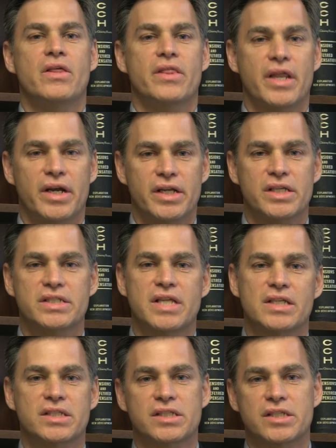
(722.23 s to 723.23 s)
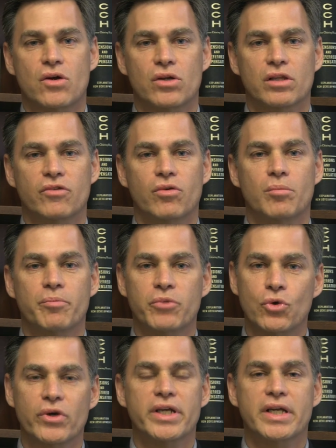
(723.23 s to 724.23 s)
than it is necessarily from a
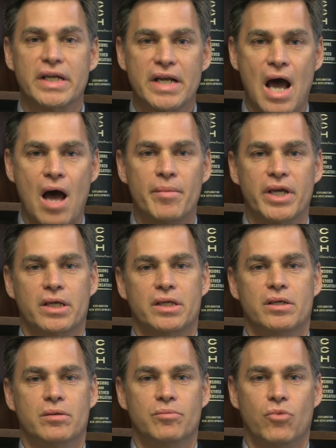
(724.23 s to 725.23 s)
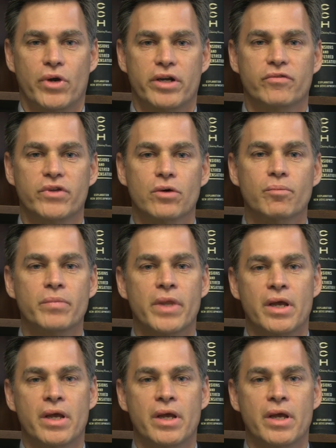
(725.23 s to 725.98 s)
pure economic point of view.